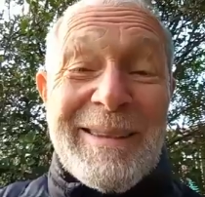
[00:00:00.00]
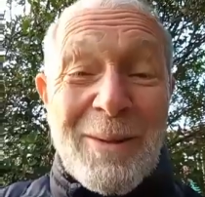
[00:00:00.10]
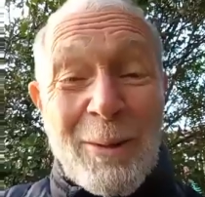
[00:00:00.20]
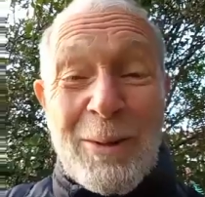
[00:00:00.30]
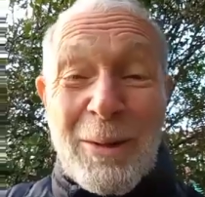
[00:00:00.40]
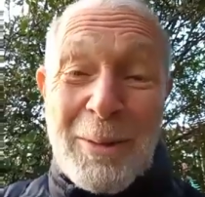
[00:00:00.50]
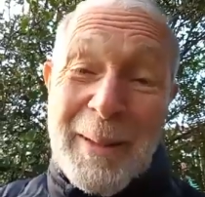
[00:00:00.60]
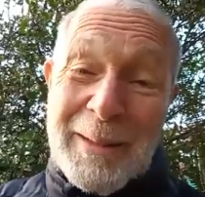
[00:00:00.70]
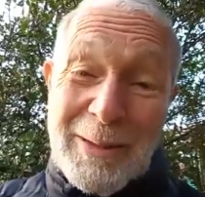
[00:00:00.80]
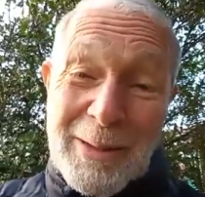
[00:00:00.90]
Of course, it
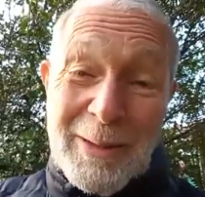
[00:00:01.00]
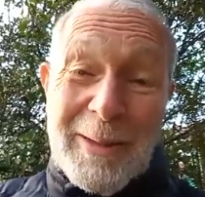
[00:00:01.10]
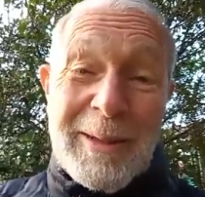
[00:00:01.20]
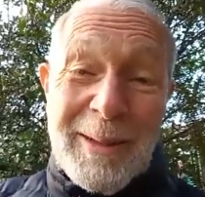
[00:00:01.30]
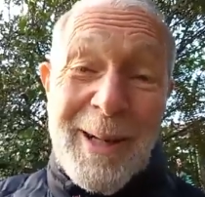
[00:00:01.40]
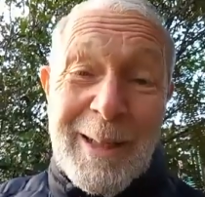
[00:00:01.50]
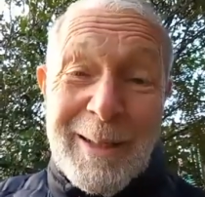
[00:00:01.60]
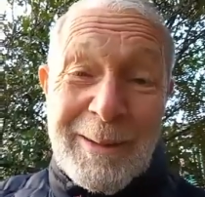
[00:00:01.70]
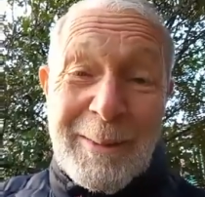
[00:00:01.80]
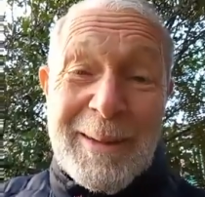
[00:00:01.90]
depends on God.
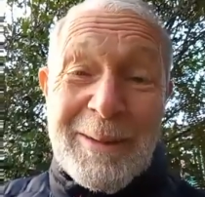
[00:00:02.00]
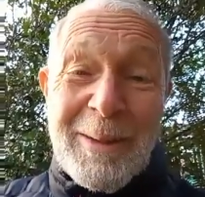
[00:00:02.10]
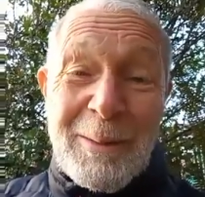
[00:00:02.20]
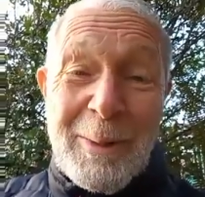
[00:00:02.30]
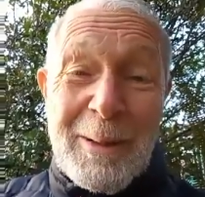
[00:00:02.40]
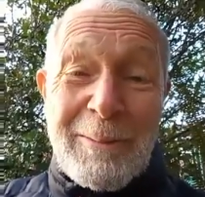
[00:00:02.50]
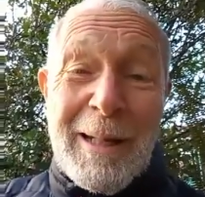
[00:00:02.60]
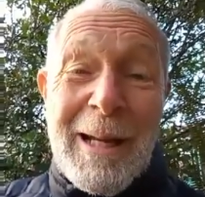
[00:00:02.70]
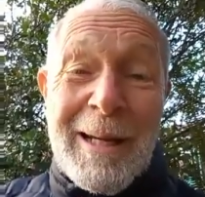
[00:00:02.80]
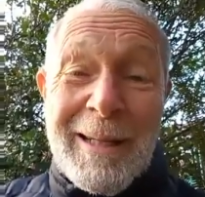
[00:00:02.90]
It depends on the will of
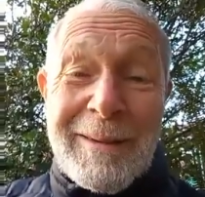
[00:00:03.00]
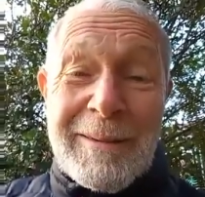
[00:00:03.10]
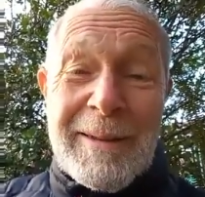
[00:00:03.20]
Allah and